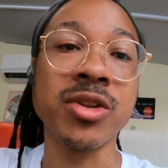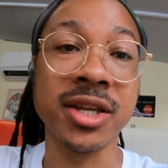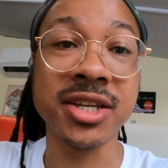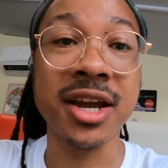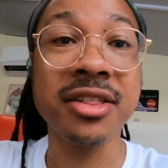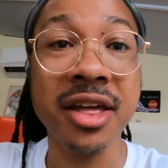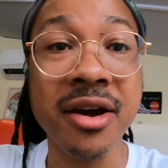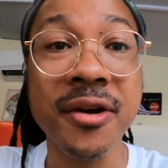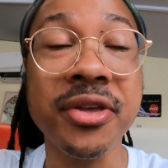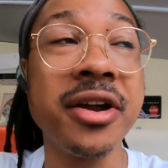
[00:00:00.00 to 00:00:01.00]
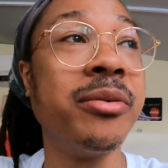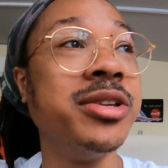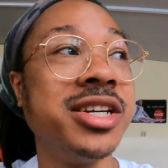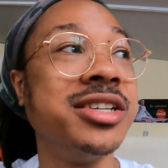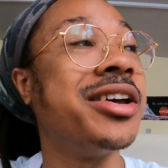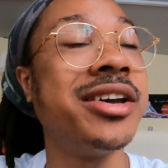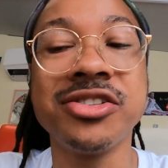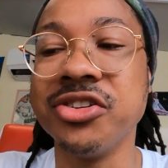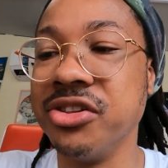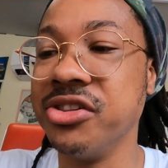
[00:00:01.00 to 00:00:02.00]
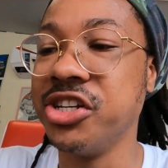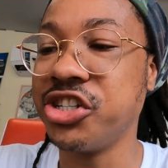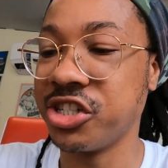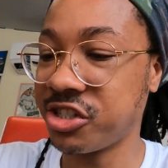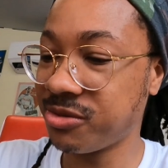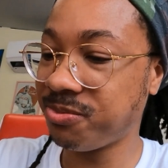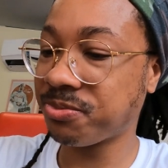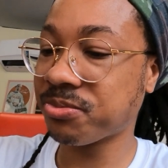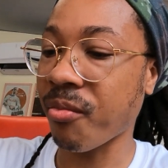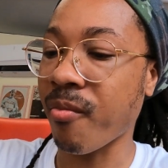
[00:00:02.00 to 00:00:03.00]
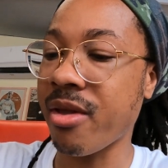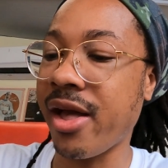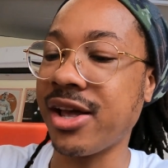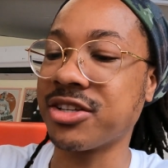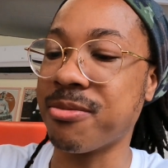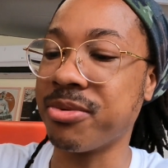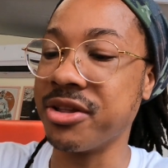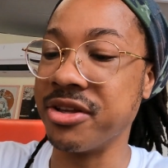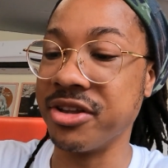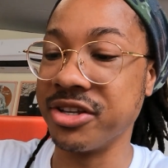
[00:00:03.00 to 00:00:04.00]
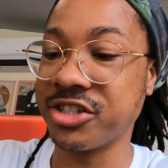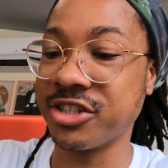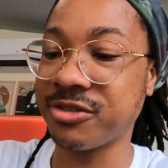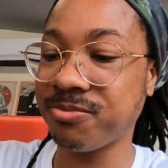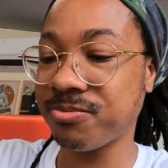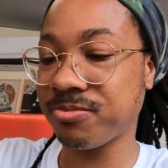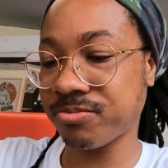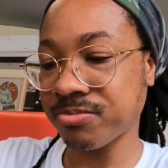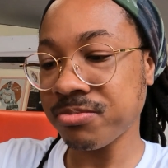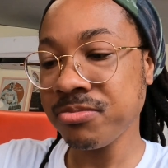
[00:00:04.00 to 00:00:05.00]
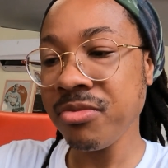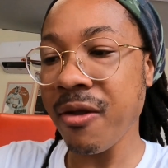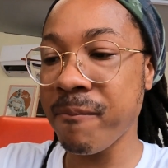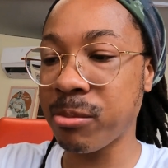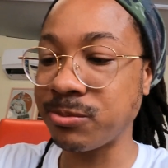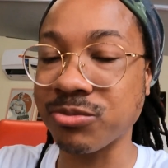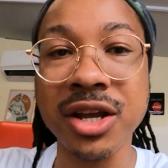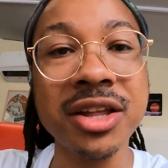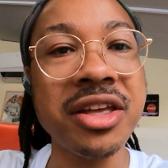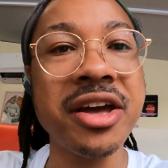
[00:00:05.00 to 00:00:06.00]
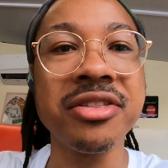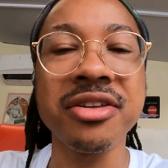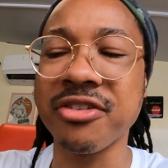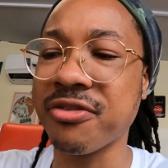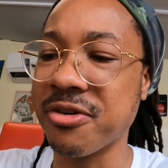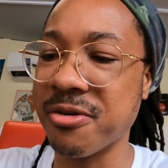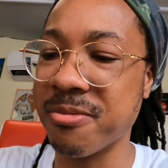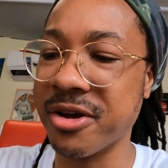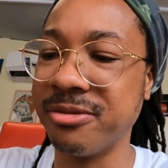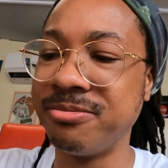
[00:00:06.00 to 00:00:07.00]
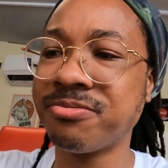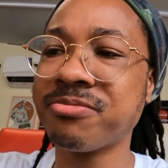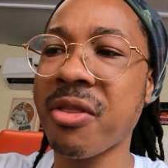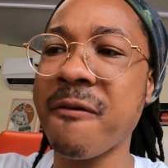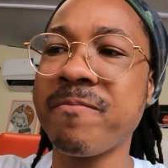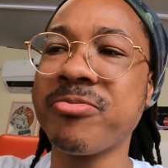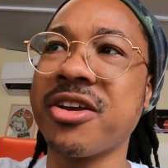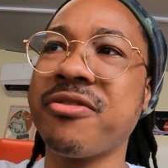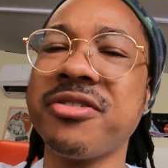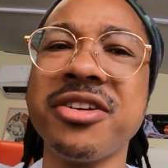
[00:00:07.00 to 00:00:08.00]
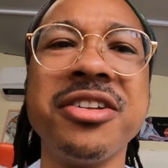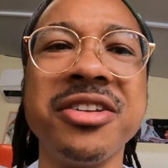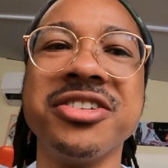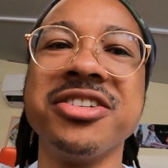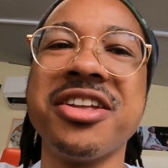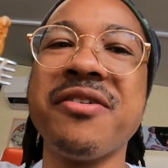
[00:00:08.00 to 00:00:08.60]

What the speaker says: Exactly how I thought it would taste. That's delicious. That's completely delicious. Not the healthiest food, but definitely delicious.